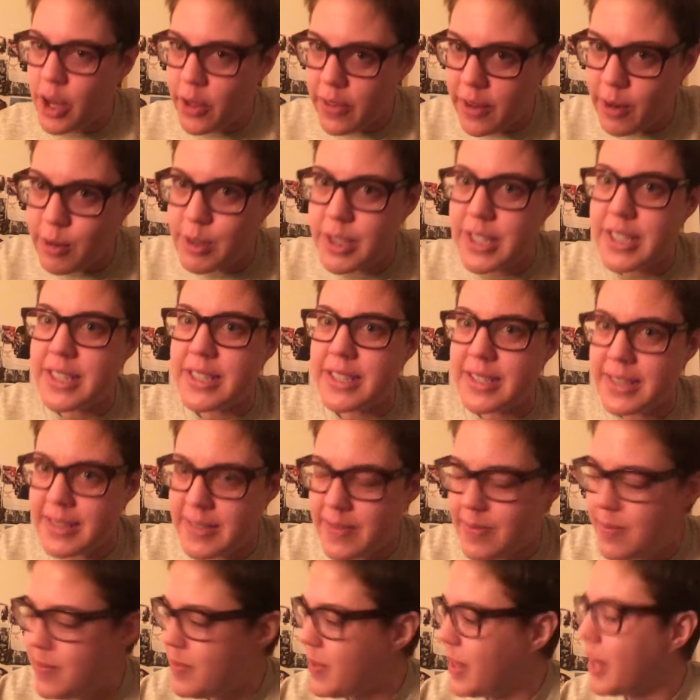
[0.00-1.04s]
there was...
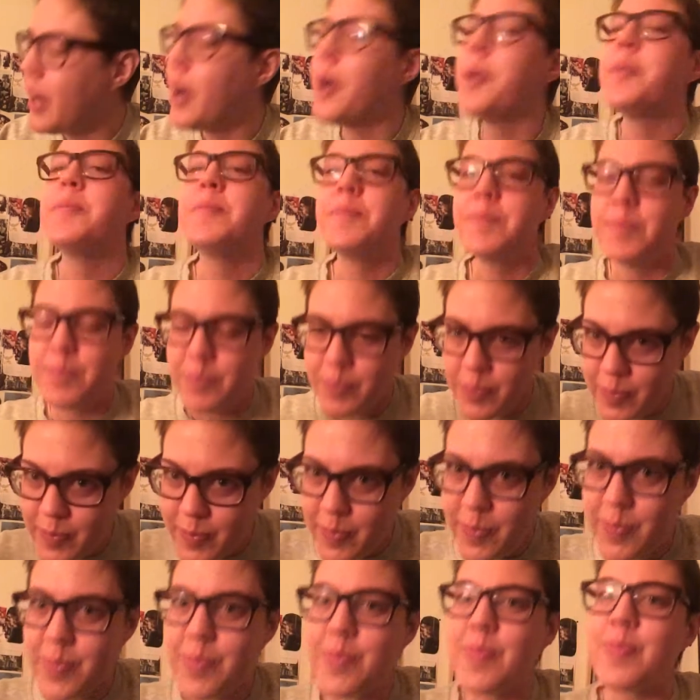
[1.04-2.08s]
You know,
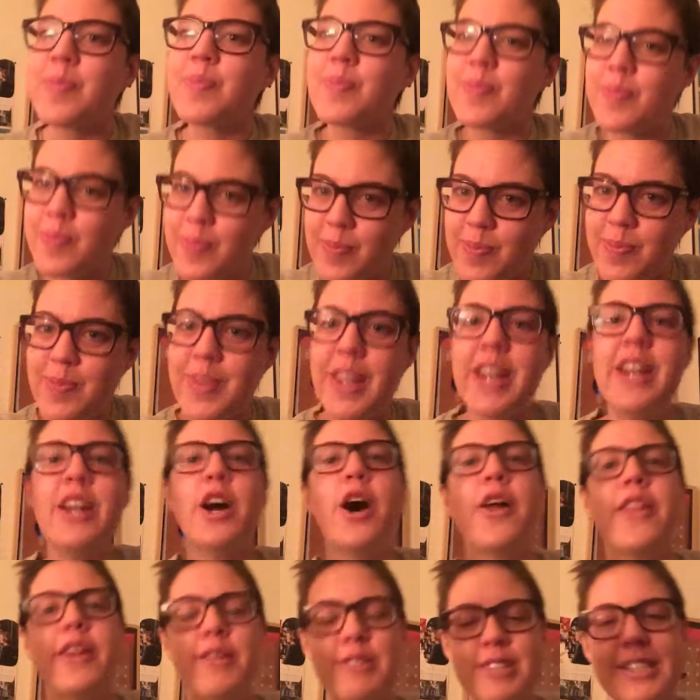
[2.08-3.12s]
didn't
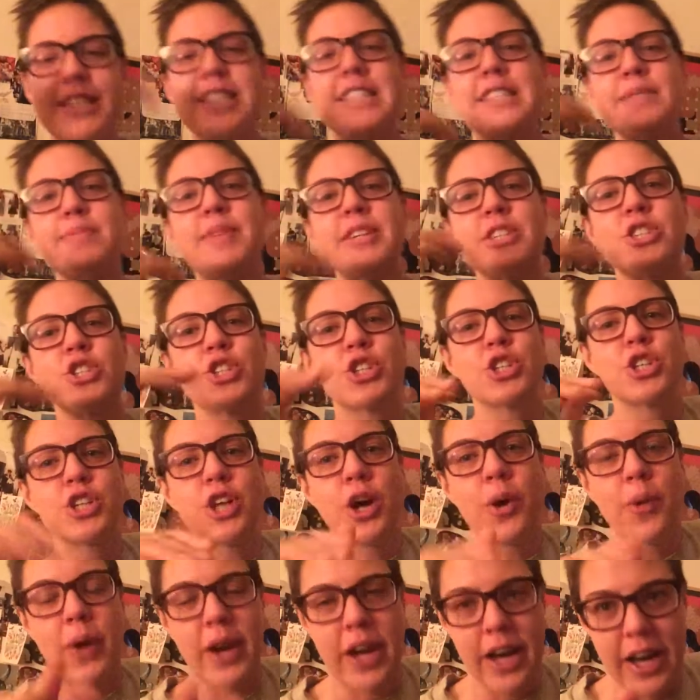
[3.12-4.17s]
know there was this much
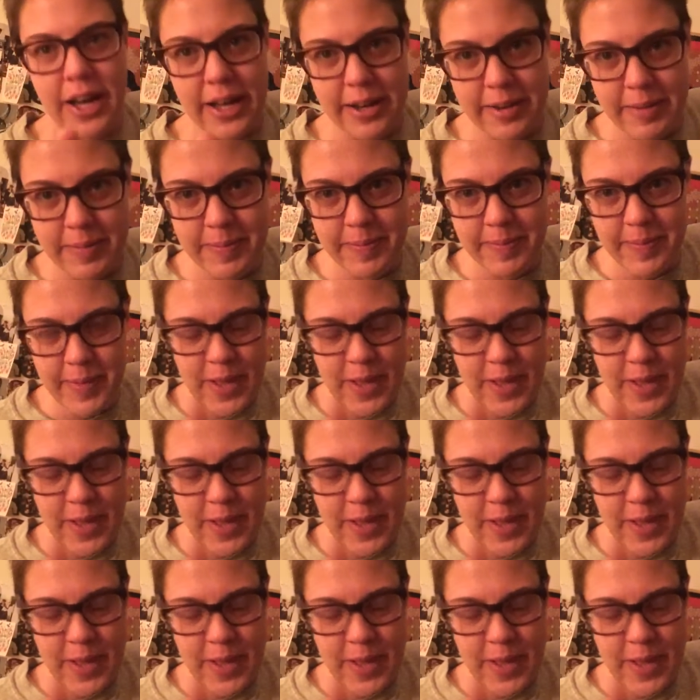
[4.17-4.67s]
going on.